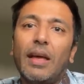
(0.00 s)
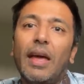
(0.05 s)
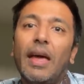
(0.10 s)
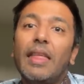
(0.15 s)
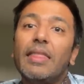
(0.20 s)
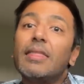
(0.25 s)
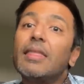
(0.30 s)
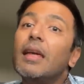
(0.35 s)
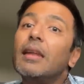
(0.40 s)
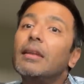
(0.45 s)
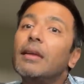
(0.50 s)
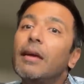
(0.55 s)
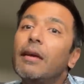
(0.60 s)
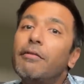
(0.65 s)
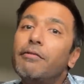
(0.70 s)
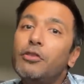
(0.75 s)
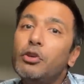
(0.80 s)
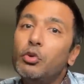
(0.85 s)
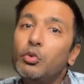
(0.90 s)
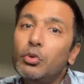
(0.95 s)
And then,
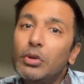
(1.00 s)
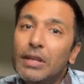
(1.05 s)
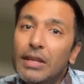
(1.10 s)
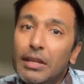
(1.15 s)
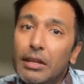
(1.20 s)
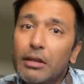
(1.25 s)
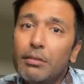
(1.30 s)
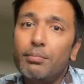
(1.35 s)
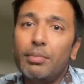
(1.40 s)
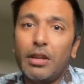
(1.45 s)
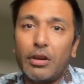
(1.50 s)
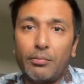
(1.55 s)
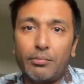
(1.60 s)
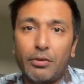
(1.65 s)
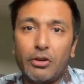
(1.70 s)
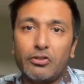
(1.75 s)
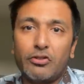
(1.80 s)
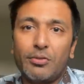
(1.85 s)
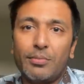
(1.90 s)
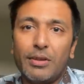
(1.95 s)
if you need blood
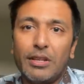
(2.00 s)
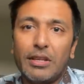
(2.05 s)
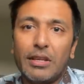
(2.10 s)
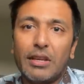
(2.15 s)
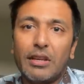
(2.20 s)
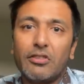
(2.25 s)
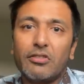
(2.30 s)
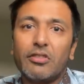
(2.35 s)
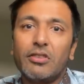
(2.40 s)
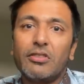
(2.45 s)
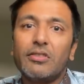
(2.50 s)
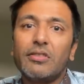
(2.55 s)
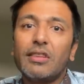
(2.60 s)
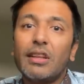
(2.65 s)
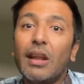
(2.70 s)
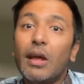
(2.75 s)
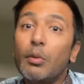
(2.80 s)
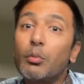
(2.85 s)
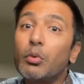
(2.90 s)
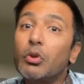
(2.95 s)
pressure medications,
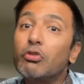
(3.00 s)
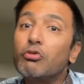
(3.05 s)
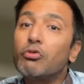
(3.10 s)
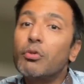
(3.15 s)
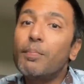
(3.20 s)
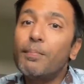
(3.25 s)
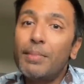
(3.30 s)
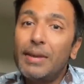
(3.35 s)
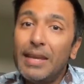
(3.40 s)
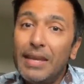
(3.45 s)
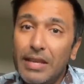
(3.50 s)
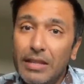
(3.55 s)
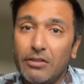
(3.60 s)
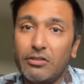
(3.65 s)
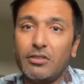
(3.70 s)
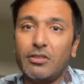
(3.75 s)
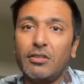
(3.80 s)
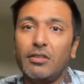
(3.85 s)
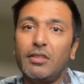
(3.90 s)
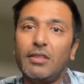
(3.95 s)
then I would
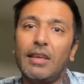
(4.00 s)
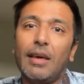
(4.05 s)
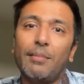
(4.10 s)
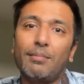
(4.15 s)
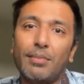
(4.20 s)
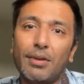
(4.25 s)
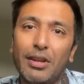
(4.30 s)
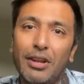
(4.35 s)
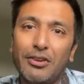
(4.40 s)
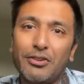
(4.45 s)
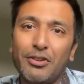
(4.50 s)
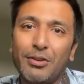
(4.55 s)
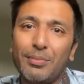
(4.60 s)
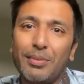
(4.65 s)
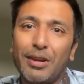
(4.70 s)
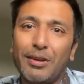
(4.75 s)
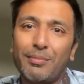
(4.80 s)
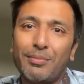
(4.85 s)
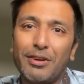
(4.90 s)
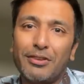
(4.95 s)
repeat the ambulatory
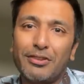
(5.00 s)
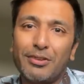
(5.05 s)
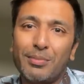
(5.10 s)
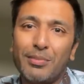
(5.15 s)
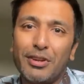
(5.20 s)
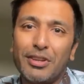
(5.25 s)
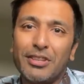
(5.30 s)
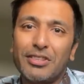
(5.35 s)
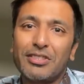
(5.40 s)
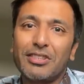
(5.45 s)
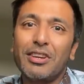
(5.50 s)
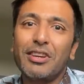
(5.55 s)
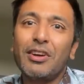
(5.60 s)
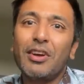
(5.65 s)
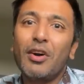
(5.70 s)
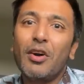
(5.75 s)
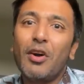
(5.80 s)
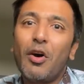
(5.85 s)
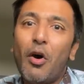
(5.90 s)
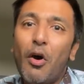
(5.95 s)
blood pressure monitor
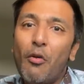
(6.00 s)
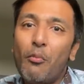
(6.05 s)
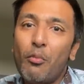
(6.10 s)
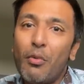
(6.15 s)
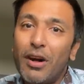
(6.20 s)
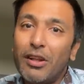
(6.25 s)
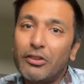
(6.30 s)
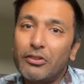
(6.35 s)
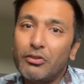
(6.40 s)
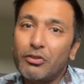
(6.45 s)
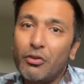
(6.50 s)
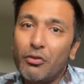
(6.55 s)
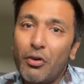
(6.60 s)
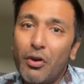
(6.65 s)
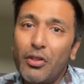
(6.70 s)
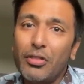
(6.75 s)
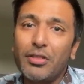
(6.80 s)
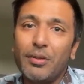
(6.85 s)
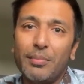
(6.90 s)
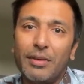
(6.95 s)
whilst you're
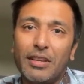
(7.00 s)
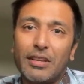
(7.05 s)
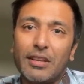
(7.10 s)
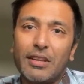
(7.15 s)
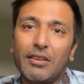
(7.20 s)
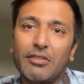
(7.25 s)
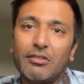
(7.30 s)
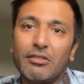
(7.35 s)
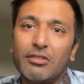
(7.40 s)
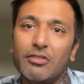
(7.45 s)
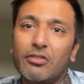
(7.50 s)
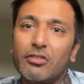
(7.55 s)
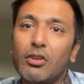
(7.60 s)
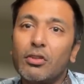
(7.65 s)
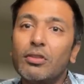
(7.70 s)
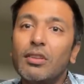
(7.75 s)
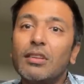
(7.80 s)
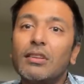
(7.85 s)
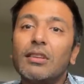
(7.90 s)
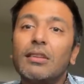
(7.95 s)
on the medication so
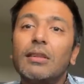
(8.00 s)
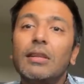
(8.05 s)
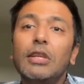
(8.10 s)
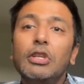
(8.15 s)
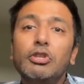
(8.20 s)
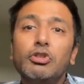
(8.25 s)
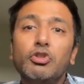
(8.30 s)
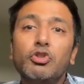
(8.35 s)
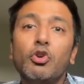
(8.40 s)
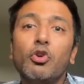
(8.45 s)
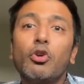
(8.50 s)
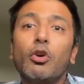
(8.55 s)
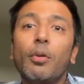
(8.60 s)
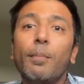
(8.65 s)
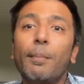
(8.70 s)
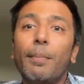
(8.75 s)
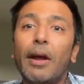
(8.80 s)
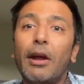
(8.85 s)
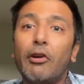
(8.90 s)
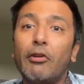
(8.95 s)
that at least you're
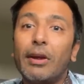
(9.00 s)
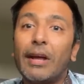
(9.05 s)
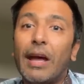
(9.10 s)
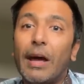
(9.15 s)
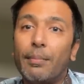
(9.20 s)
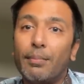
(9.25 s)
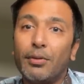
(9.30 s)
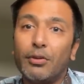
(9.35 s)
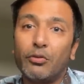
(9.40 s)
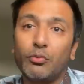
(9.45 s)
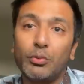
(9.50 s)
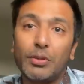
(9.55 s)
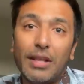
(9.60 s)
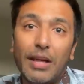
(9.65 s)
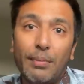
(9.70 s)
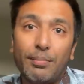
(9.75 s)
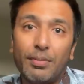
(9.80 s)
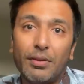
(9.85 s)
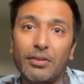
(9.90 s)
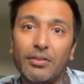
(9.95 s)
comparing apples with
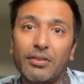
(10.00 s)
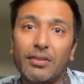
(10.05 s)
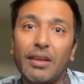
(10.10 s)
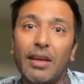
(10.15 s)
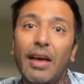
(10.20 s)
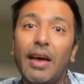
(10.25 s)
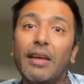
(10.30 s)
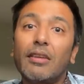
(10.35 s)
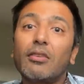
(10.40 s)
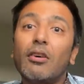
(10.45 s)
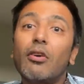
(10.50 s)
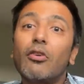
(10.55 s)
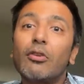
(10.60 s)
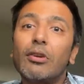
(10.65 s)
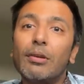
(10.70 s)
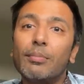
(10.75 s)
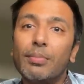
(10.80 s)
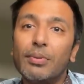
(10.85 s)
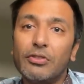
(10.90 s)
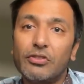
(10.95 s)
apples and are
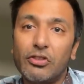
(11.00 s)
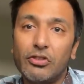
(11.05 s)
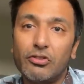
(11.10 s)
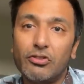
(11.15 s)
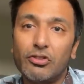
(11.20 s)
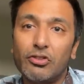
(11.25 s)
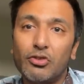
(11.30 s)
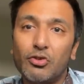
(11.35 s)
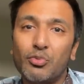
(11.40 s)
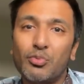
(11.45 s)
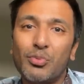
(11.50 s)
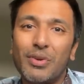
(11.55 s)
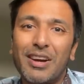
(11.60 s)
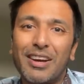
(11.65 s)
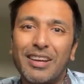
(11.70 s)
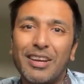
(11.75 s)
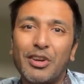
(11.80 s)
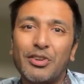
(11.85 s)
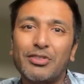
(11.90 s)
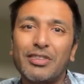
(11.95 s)
in a position to
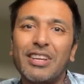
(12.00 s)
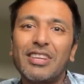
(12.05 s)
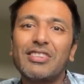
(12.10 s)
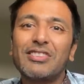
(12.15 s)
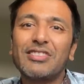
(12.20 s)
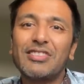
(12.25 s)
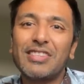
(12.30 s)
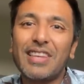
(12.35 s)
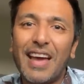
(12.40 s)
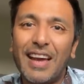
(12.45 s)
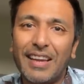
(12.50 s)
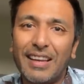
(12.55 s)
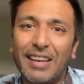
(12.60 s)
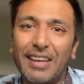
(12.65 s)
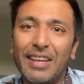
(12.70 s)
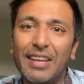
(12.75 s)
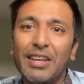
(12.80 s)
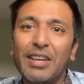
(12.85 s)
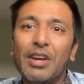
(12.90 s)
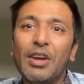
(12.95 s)
work out
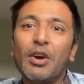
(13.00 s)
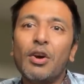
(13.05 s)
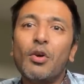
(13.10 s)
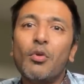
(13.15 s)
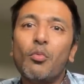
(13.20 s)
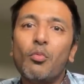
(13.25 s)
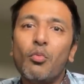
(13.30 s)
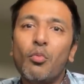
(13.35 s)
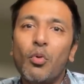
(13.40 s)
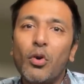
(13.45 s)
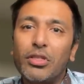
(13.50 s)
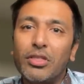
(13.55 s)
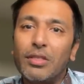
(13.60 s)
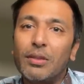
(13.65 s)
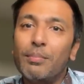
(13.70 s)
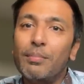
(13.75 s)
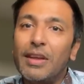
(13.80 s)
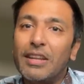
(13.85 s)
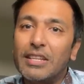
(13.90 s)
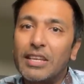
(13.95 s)
exactly what the
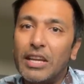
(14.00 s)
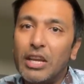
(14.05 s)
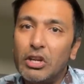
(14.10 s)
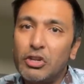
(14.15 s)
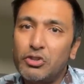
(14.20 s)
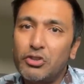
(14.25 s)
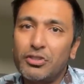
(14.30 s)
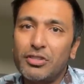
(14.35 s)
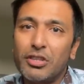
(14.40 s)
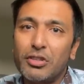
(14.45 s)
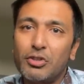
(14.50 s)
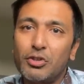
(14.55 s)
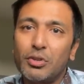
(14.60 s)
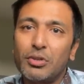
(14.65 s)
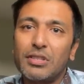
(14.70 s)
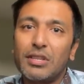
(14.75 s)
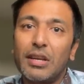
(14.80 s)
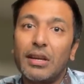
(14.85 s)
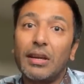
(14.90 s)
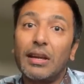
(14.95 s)
medication that you're
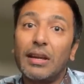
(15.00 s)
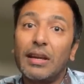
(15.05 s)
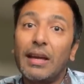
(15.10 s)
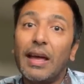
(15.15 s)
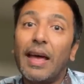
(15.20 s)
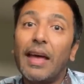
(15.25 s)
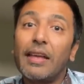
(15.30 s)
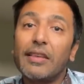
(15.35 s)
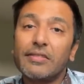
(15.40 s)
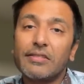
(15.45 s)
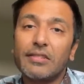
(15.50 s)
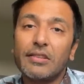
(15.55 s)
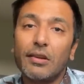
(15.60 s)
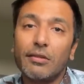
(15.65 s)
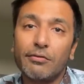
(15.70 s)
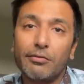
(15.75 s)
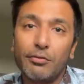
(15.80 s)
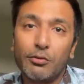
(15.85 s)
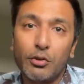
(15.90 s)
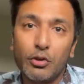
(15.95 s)
taking has
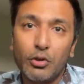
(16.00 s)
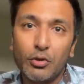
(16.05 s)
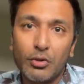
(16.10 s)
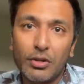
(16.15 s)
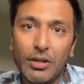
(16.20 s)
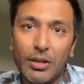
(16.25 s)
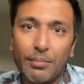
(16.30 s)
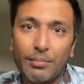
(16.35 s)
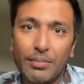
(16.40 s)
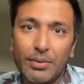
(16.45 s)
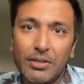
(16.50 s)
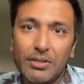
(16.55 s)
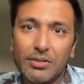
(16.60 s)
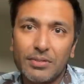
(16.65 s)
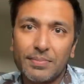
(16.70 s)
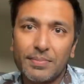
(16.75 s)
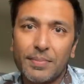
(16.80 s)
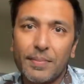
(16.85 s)
done for your numbers.